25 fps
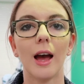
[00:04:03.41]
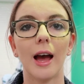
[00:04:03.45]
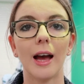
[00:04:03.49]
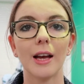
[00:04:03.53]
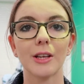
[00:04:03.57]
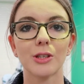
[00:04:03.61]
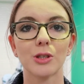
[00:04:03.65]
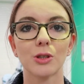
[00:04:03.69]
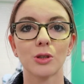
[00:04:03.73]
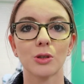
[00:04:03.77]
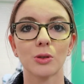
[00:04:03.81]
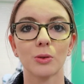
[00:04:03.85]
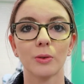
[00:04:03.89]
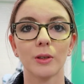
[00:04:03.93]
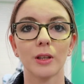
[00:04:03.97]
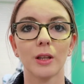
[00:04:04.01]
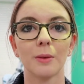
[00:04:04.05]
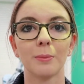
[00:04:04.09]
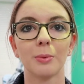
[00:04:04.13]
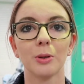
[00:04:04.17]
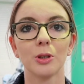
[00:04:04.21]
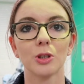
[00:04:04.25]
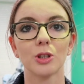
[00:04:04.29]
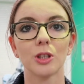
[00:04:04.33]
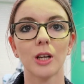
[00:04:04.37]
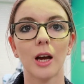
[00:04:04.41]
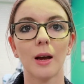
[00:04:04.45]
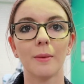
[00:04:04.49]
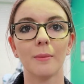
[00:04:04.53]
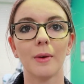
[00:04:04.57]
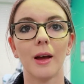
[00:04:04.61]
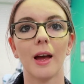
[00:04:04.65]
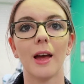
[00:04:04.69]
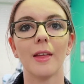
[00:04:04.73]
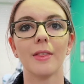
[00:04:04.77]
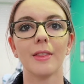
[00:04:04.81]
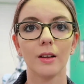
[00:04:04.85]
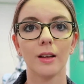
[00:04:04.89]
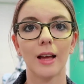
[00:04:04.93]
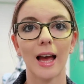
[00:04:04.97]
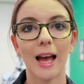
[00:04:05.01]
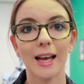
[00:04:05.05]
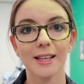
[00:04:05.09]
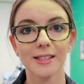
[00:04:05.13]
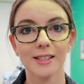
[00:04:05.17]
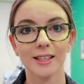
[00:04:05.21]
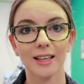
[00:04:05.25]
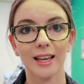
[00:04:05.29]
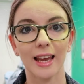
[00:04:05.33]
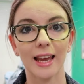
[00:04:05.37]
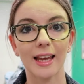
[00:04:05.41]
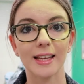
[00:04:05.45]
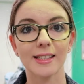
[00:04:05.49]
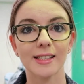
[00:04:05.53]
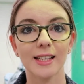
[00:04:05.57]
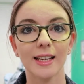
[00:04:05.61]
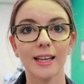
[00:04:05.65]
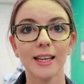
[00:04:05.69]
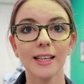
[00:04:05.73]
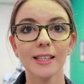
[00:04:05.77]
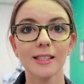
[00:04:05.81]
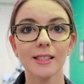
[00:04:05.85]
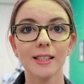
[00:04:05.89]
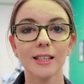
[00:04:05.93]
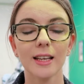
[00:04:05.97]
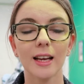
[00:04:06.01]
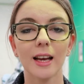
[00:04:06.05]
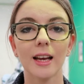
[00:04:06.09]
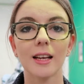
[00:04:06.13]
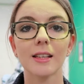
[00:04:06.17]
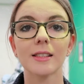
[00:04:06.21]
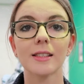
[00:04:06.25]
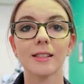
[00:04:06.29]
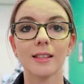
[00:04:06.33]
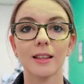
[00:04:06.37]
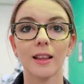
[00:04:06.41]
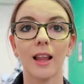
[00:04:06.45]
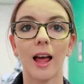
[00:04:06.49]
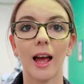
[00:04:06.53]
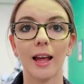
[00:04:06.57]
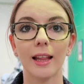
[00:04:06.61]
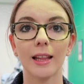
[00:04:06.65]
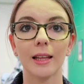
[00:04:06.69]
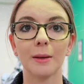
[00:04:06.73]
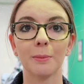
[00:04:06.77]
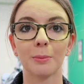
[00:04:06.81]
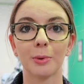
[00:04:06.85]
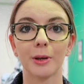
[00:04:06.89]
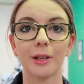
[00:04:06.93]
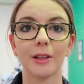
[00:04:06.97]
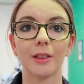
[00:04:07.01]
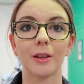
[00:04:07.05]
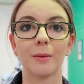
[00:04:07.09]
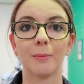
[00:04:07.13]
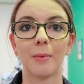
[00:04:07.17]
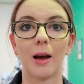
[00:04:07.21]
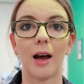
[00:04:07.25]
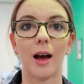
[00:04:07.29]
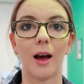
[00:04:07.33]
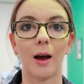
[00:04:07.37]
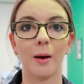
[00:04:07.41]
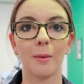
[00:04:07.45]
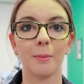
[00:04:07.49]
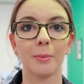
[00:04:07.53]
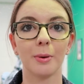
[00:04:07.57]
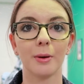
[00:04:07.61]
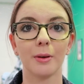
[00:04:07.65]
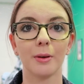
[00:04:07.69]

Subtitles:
as you're doing the push-up, and as it gets easier, slightly bring them up.